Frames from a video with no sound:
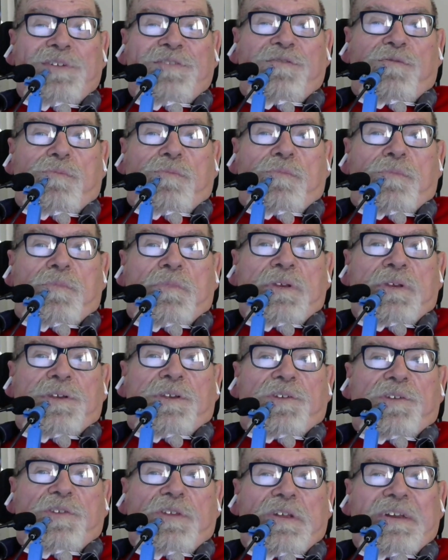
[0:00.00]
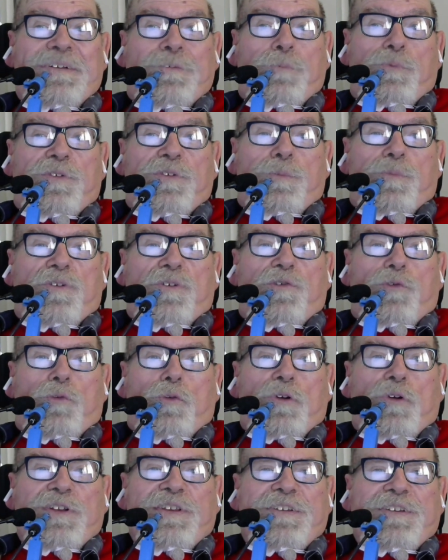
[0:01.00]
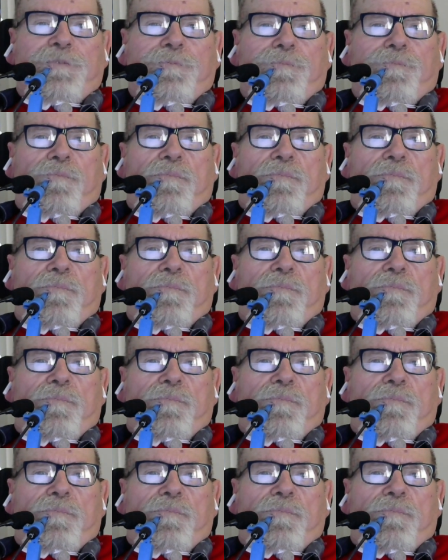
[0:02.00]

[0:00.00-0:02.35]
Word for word: and side with the majority.